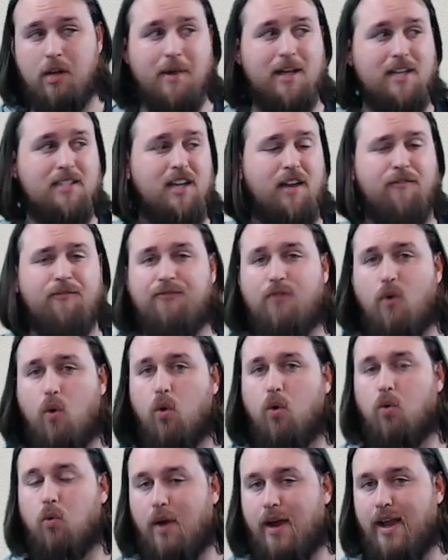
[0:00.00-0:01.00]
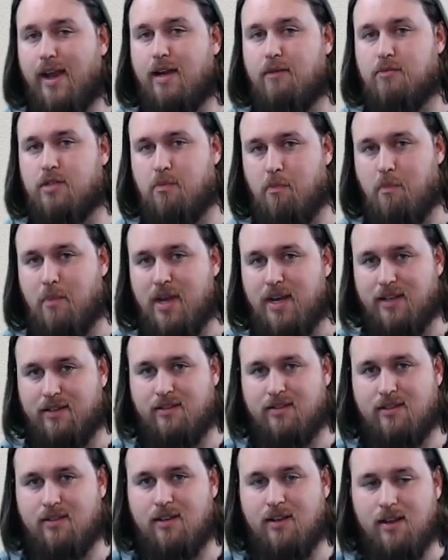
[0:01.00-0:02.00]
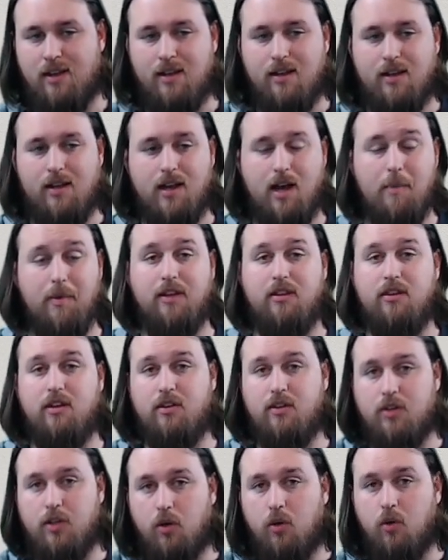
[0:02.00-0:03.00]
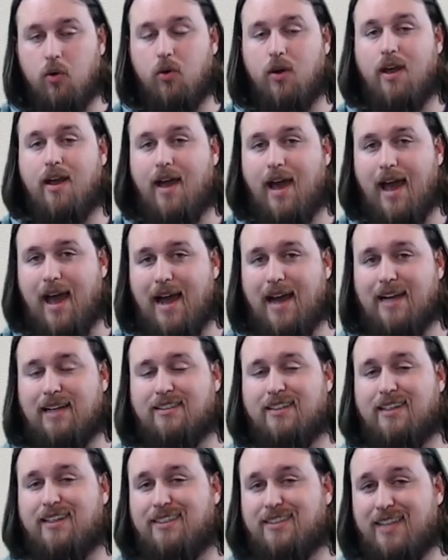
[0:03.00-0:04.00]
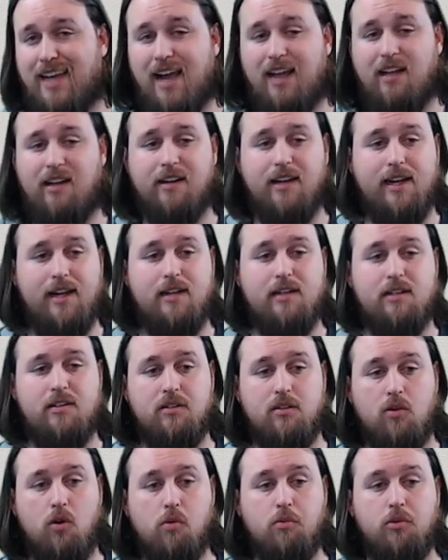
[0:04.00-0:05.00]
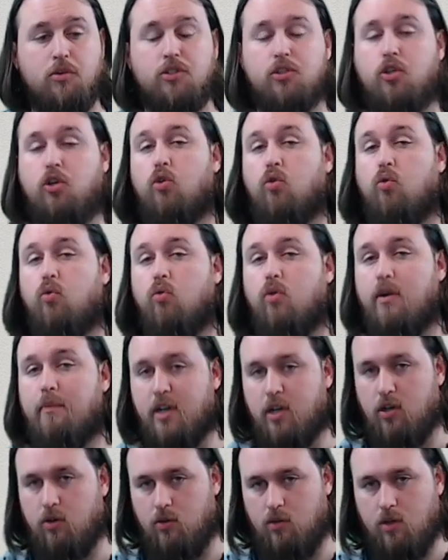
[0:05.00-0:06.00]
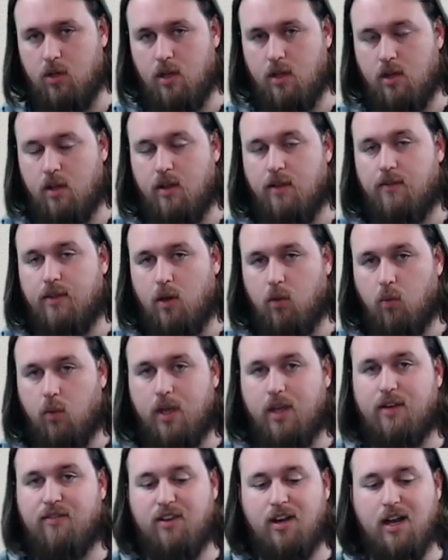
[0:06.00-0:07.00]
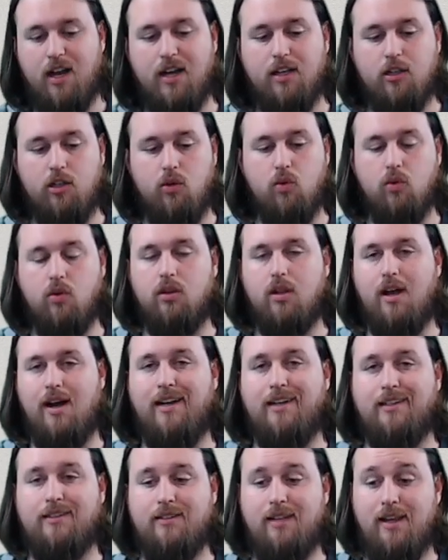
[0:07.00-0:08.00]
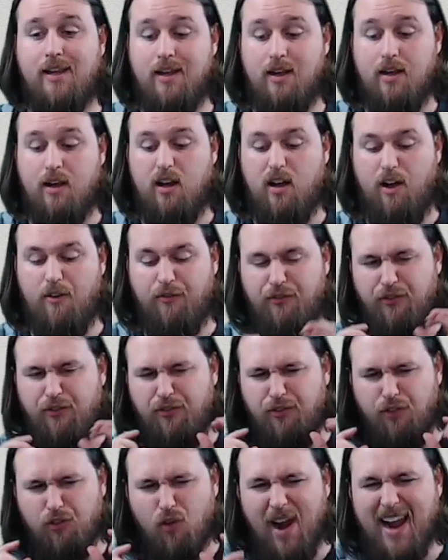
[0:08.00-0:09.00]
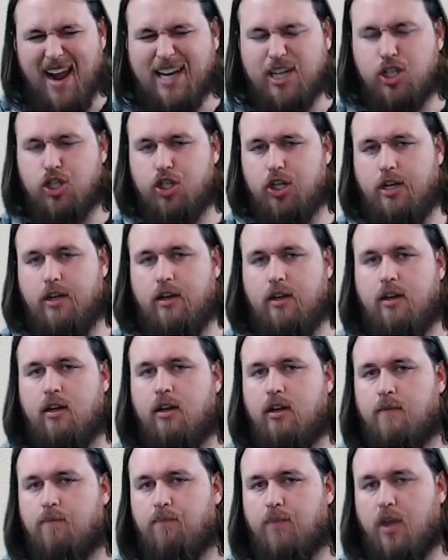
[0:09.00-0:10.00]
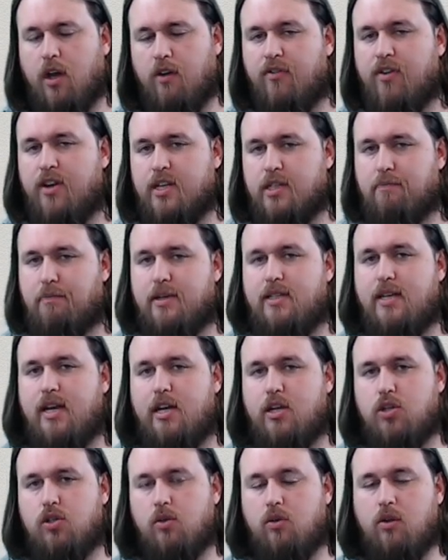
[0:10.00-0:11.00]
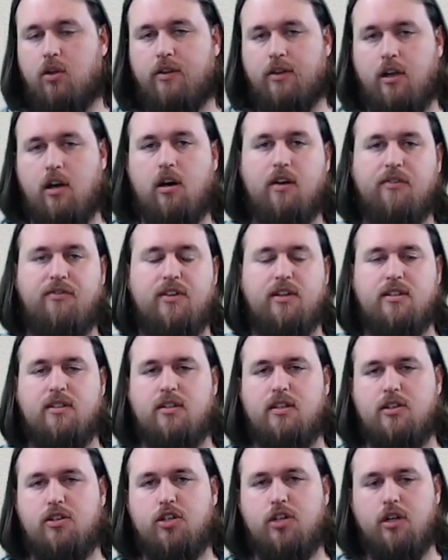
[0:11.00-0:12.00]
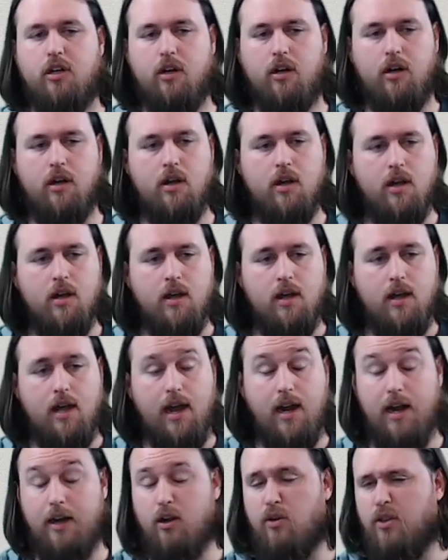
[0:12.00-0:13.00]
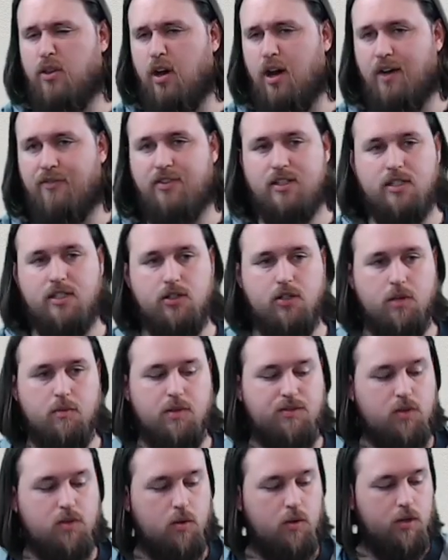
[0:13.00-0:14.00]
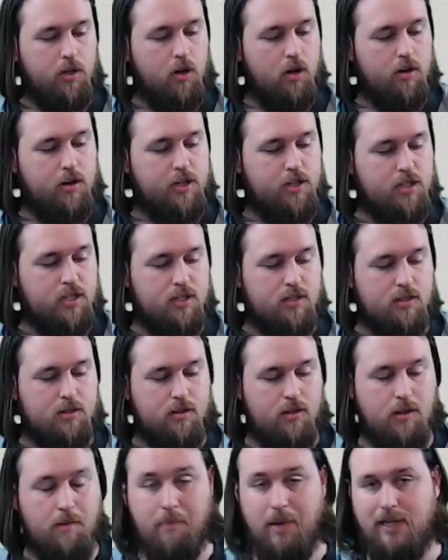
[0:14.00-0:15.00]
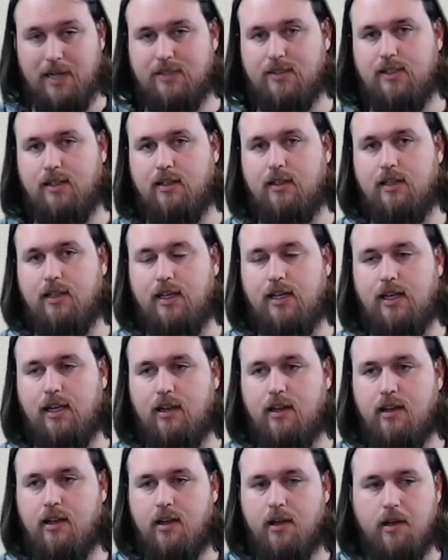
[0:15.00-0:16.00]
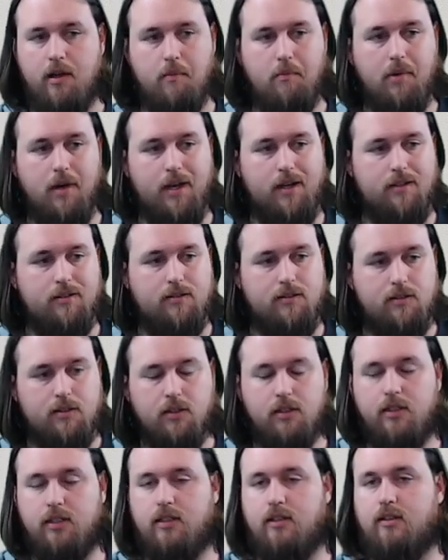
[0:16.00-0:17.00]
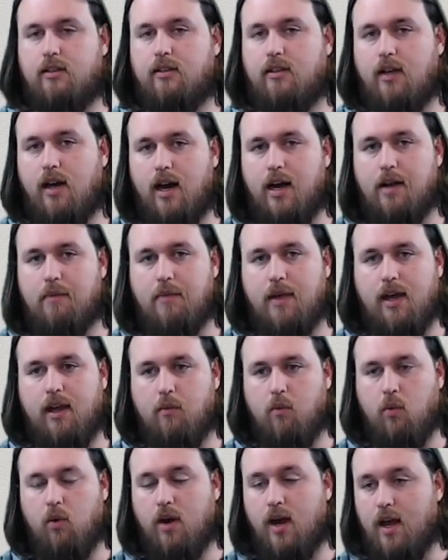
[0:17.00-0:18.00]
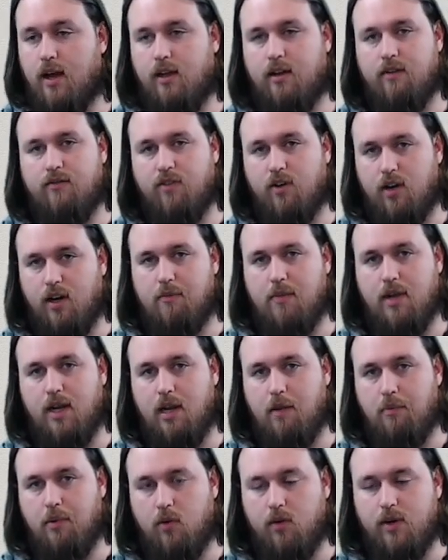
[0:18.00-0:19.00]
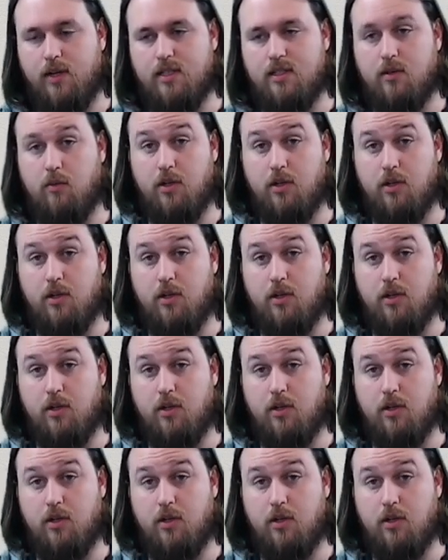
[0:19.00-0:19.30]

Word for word: He makes like 4 Rams miss. I mean, the dude has talent. It is almost criminal that we have not utilized a fraction of his potential on the offense this year. And I know the offense in terms of total yardage is the best in the league, but good God, man, we're not converting many points.